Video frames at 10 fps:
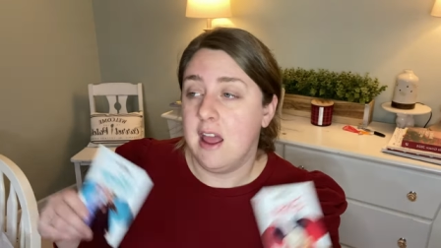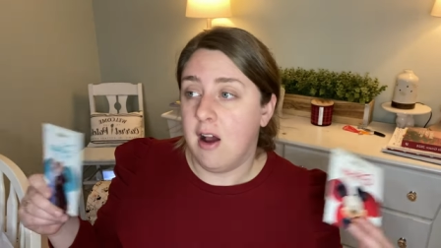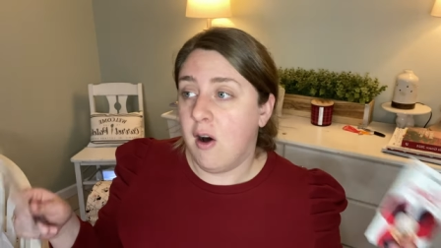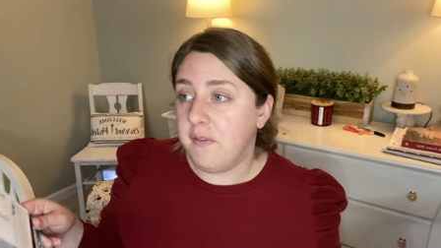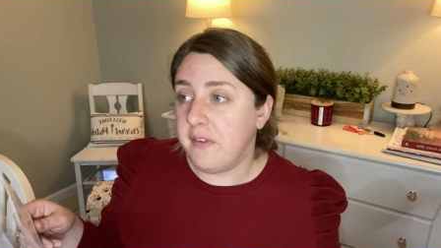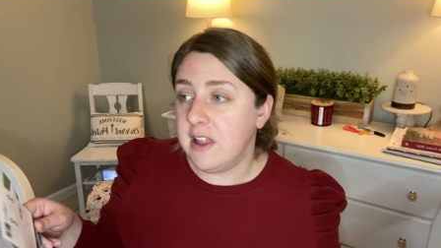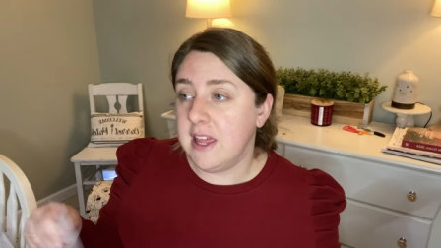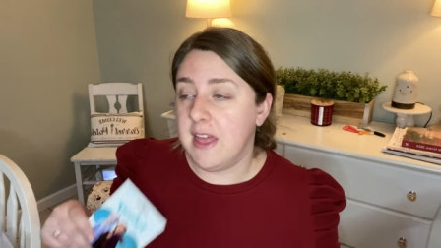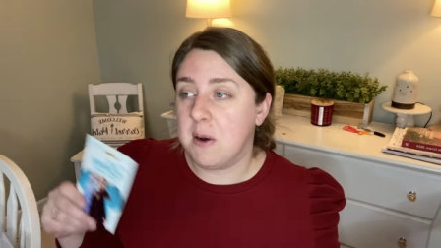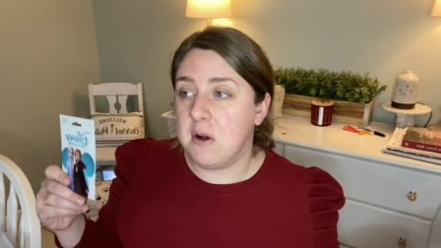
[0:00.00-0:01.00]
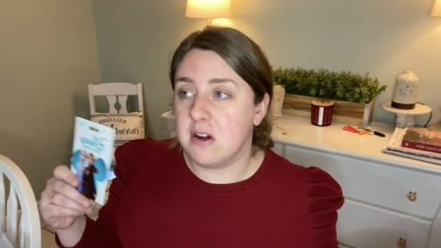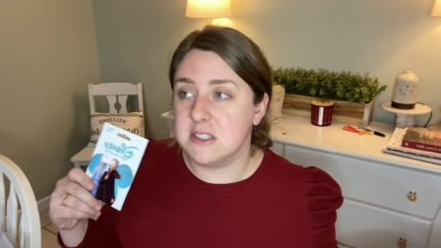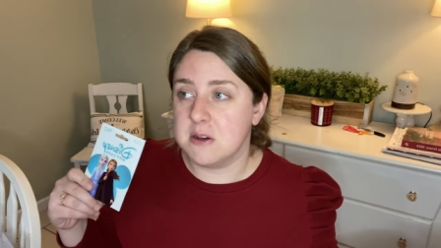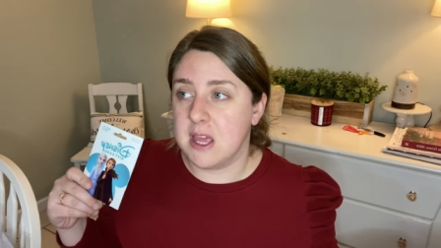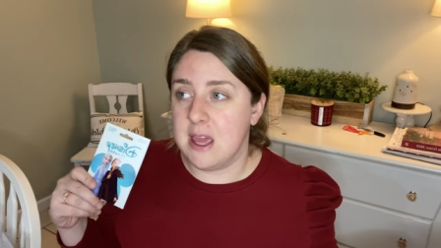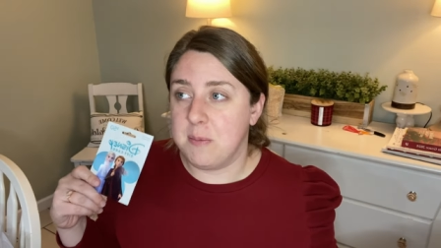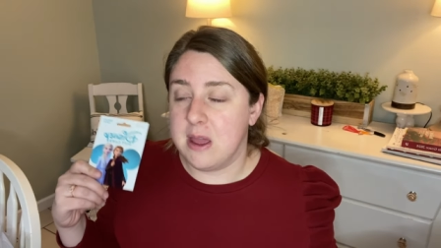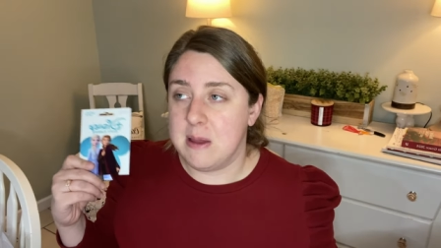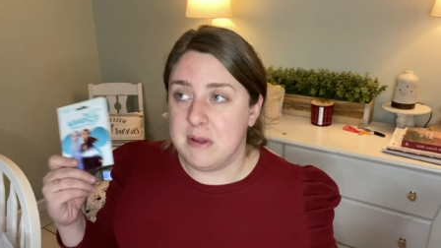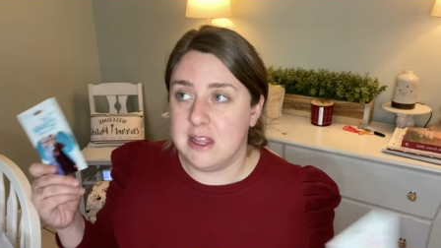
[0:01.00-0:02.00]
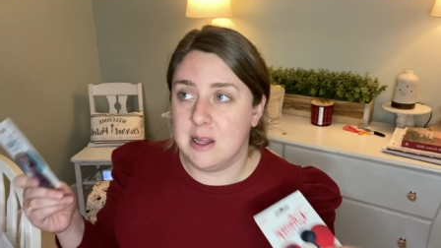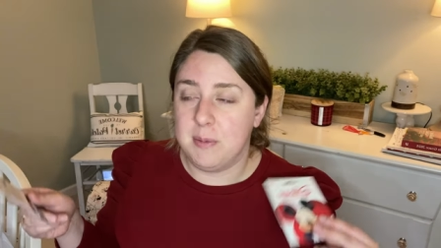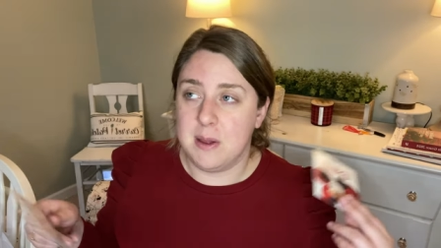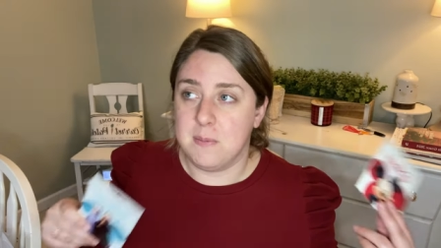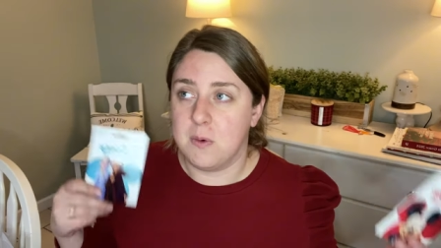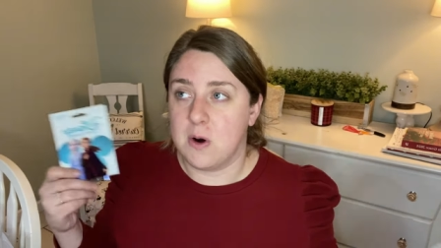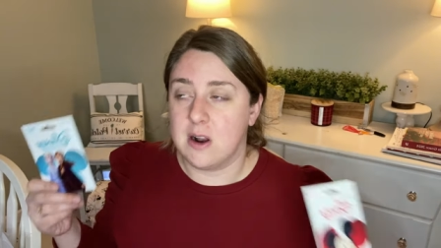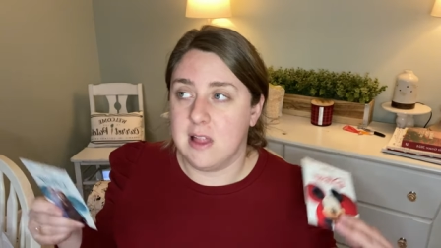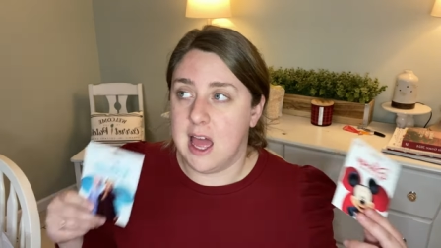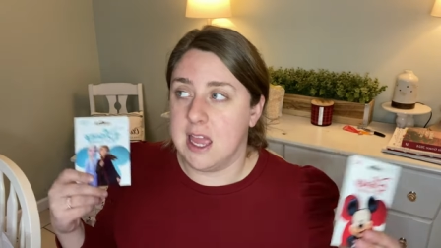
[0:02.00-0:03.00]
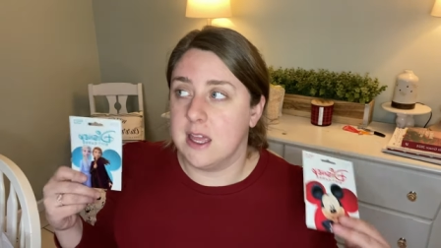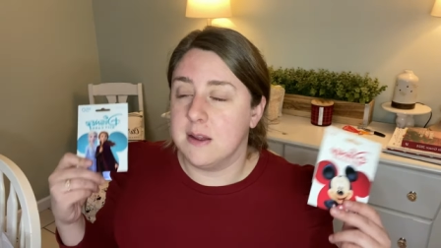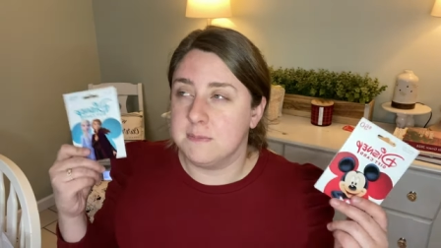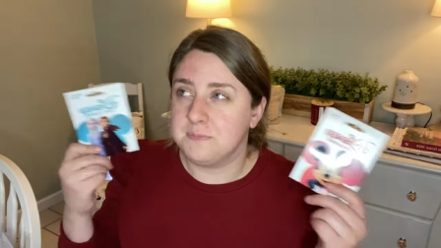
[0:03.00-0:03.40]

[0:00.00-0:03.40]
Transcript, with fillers: Hopefully that will also keep him a little bit more like,